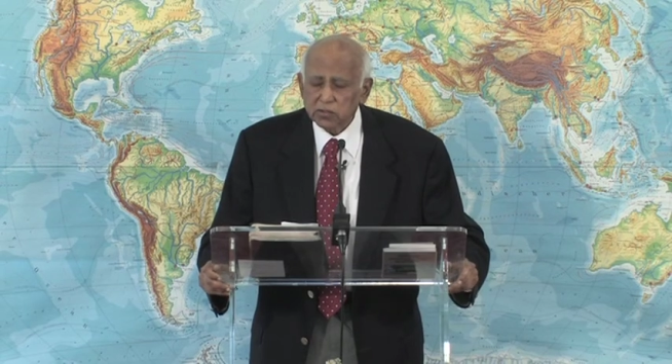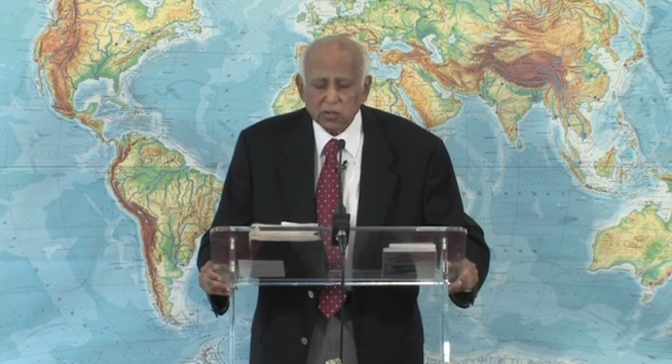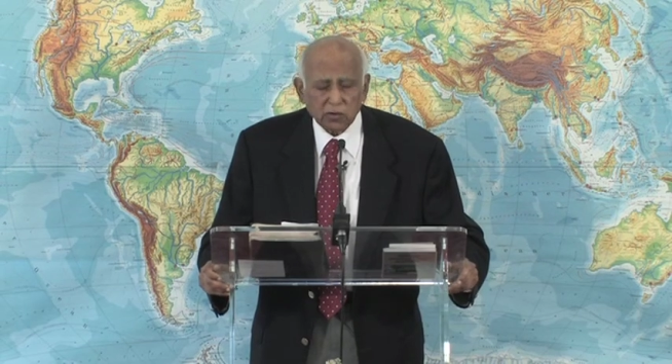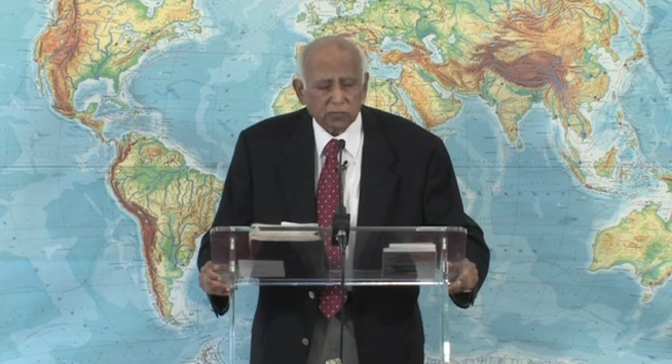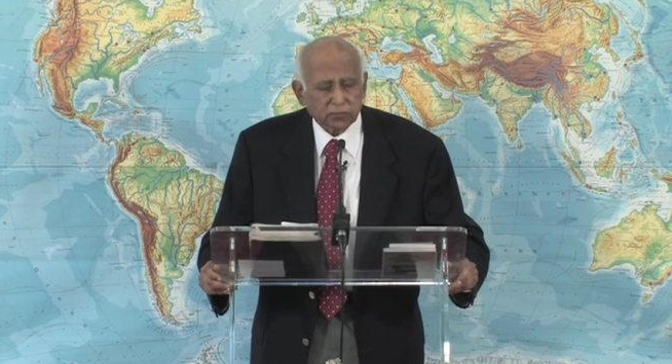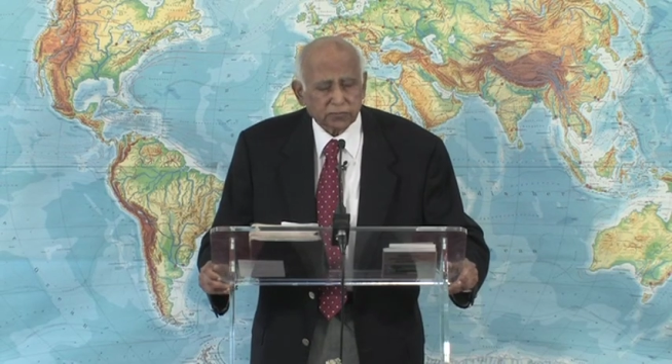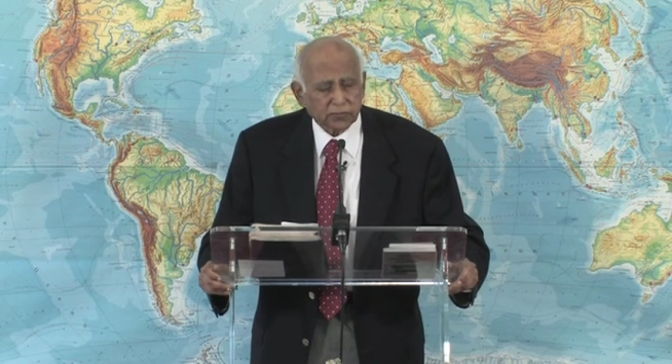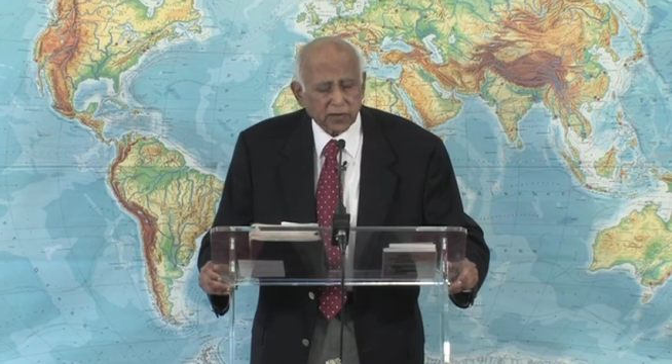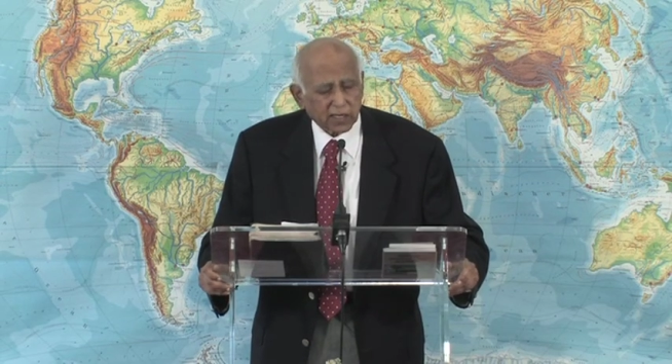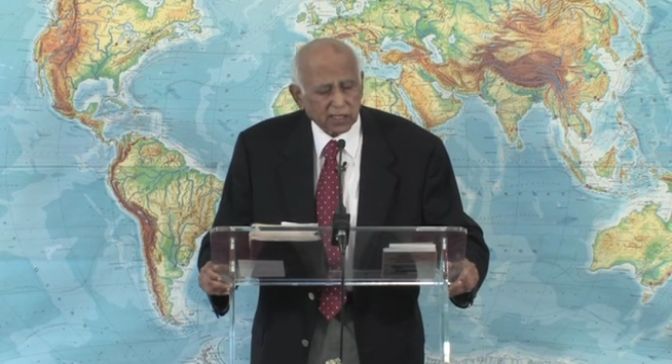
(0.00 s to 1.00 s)
no
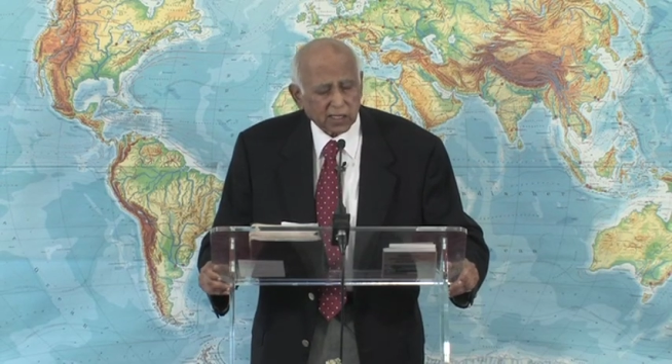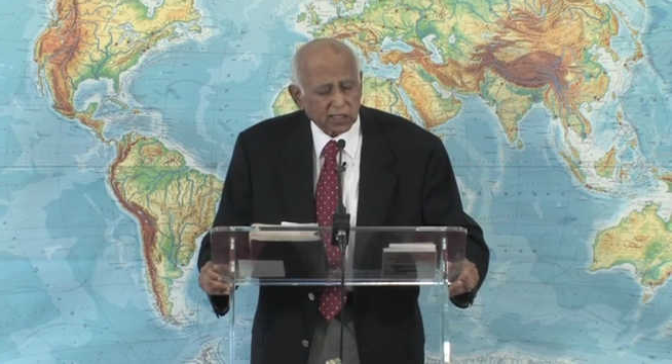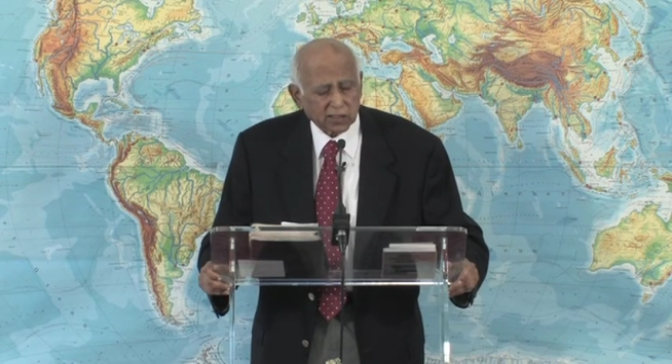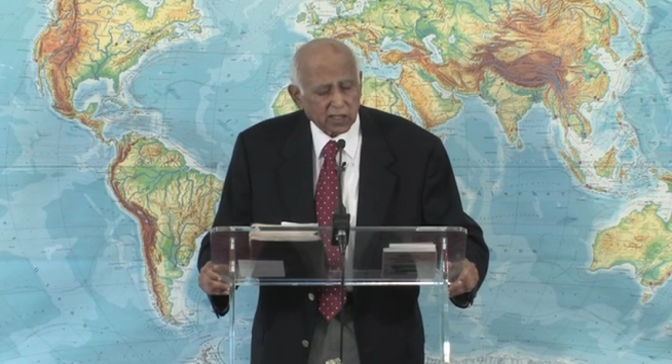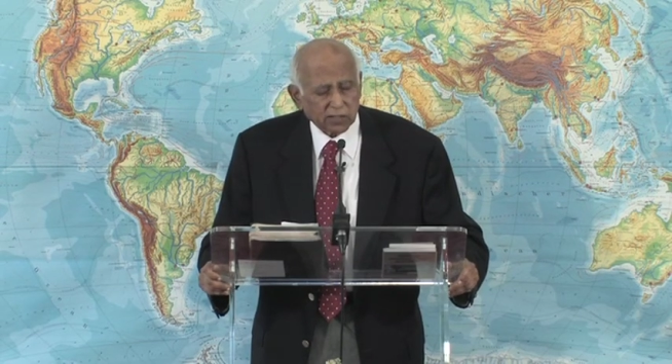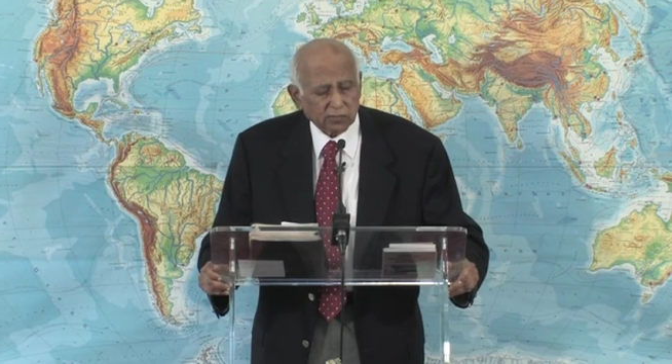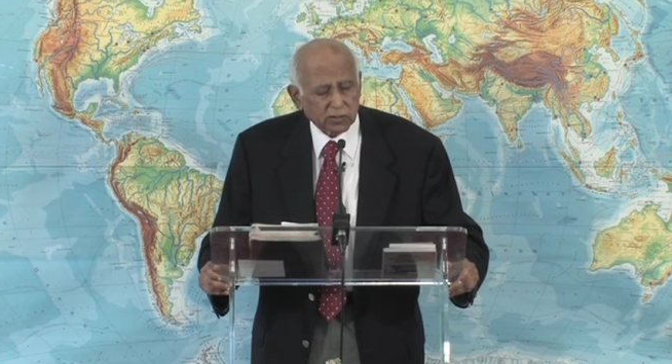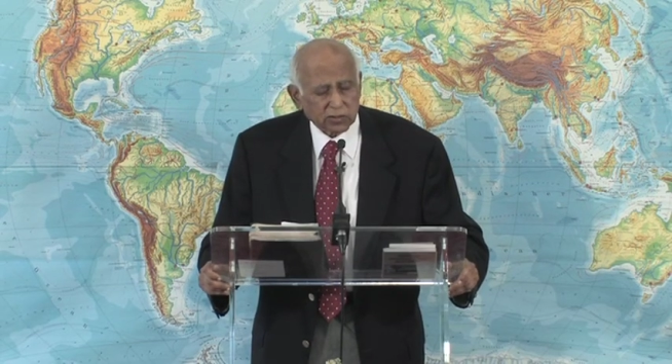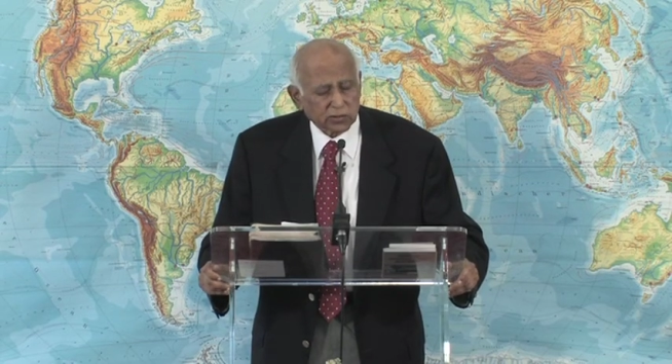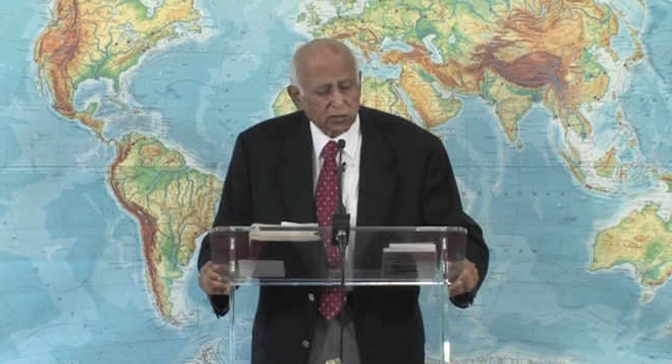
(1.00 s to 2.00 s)
faking that
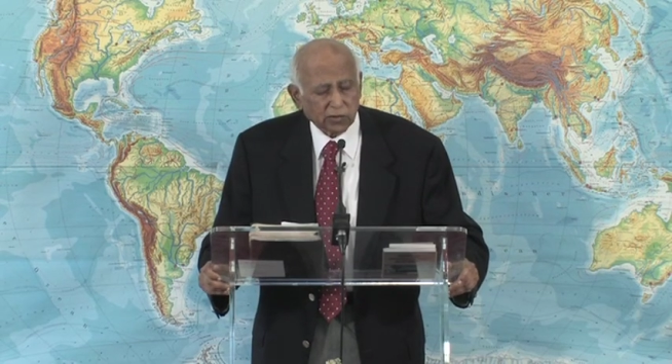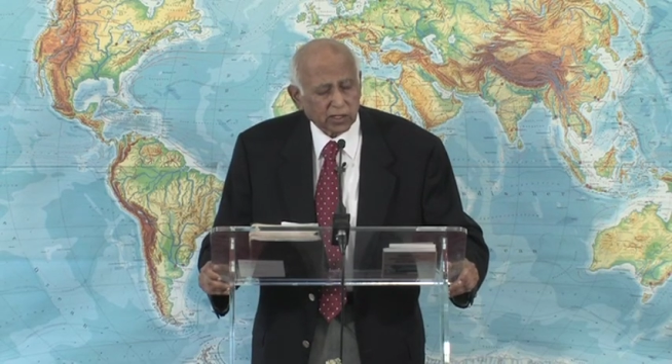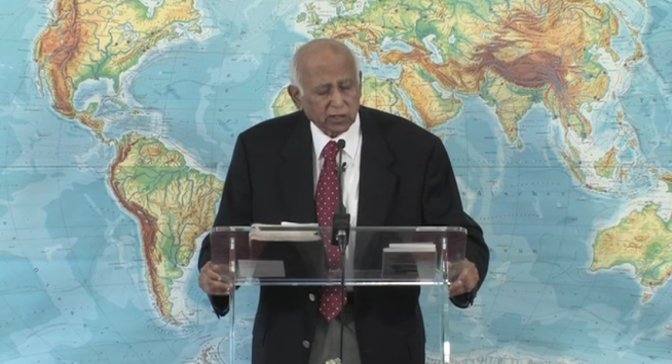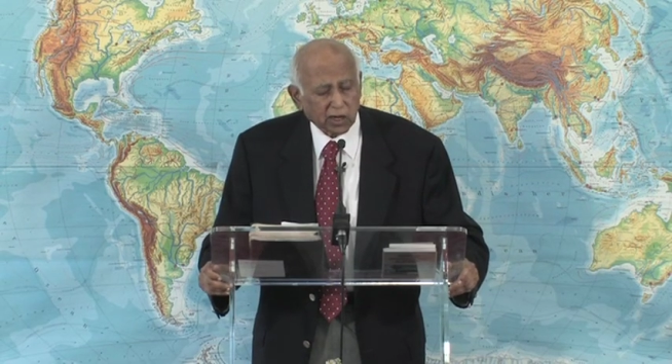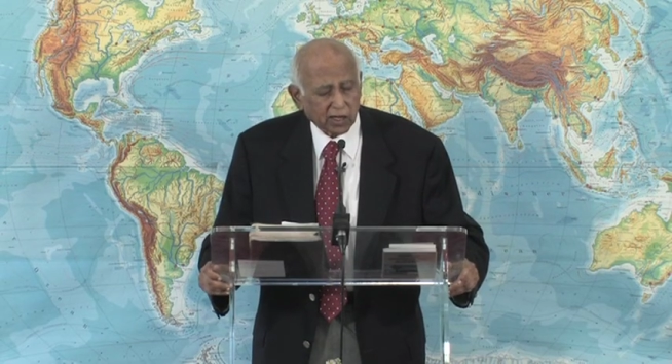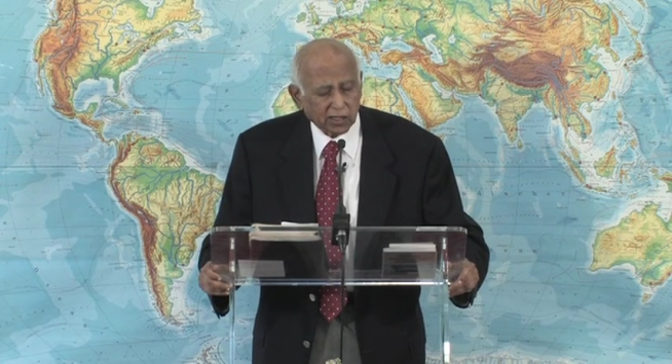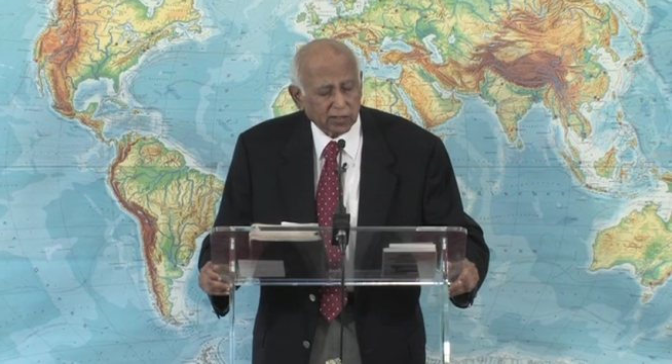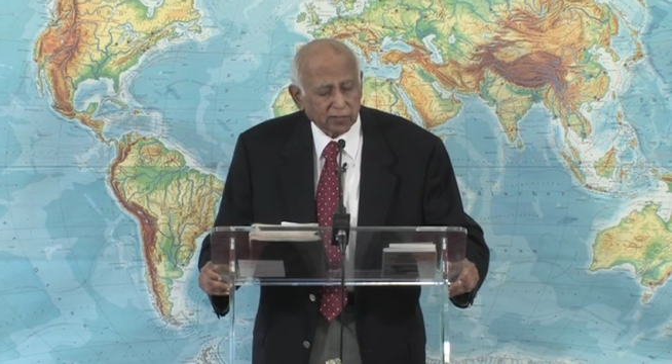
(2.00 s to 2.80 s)
was going on.